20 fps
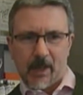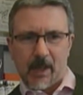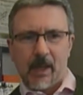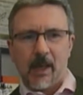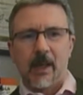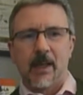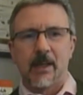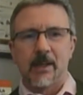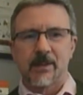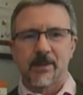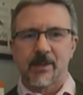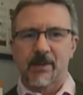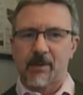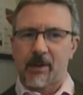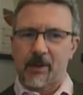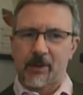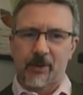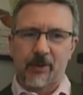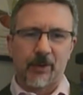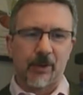it's
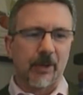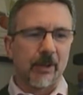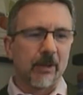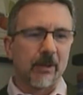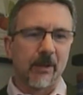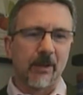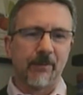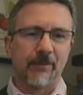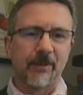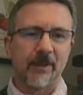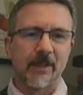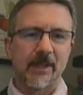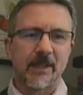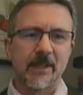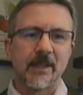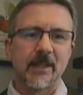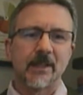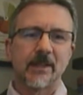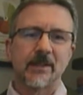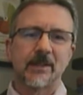got a lovely
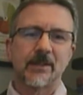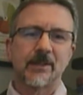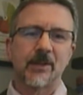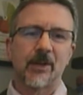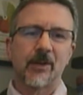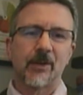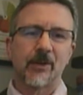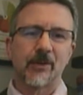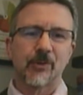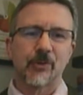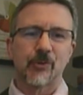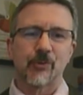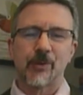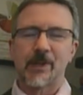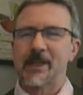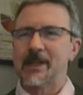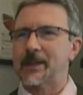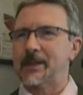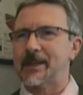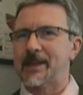dark
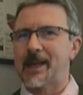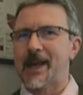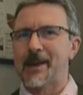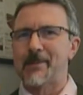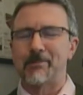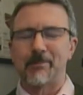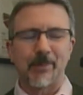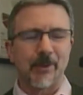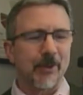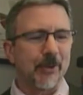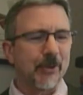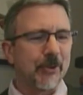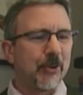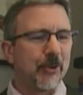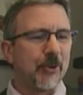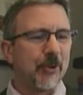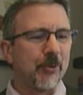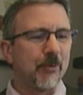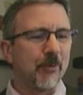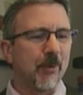treacly amber
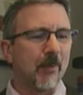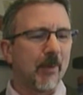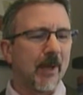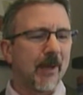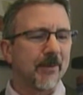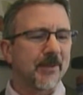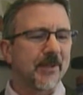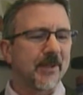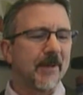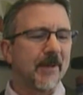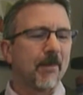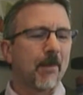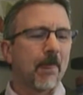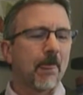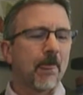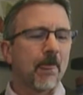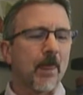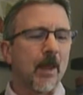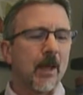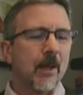hue about it.
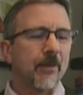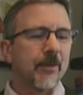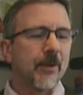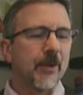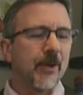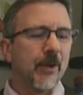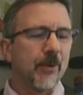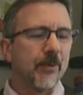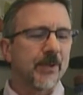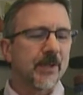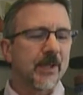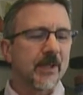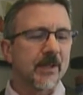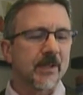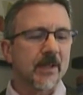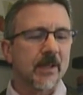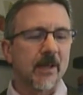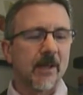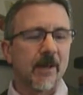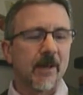The nose
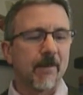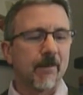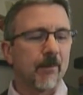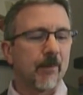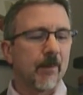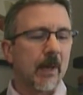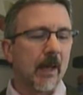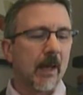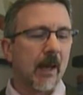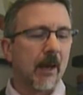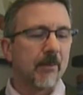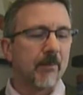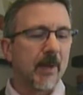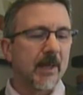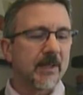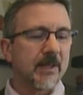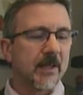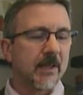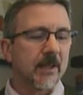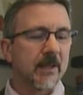is
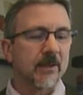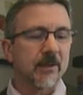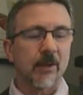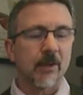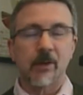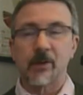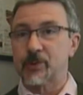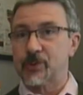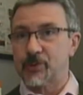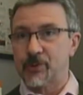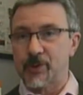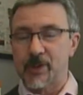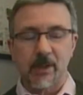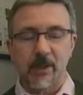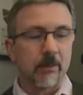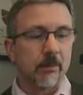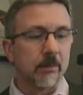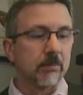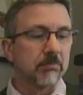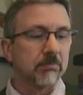aromatic dark
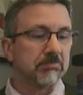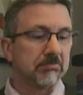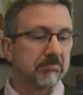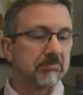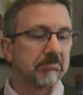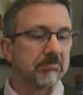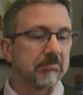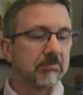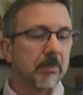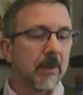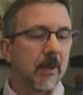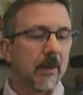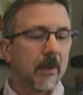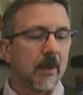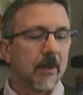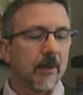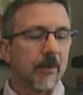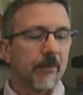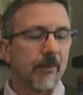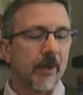treacle,
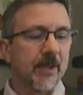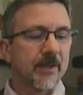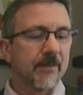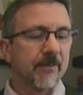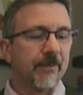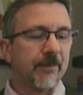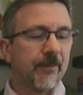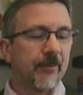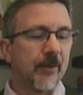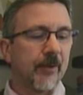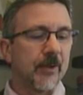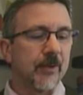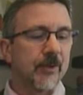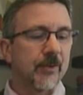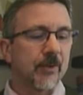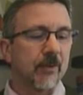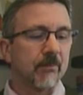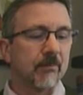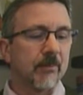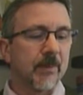raisin fudge
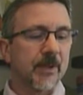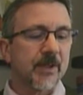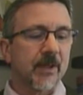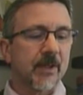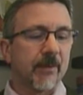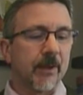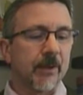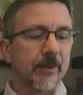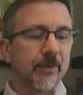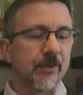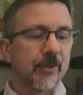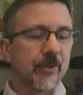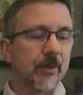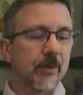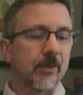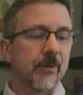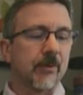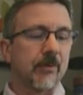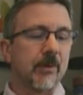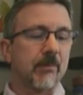and muscovado
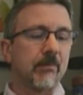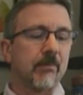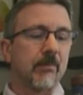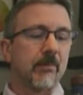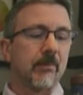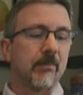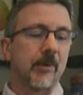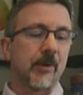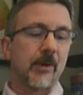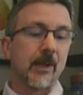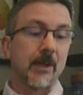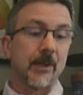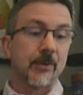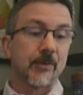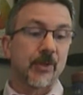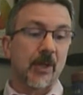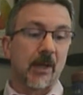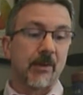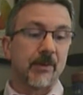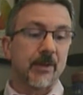sugar in morello
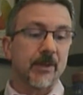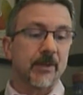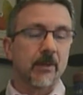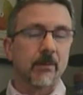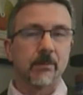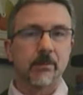cherries,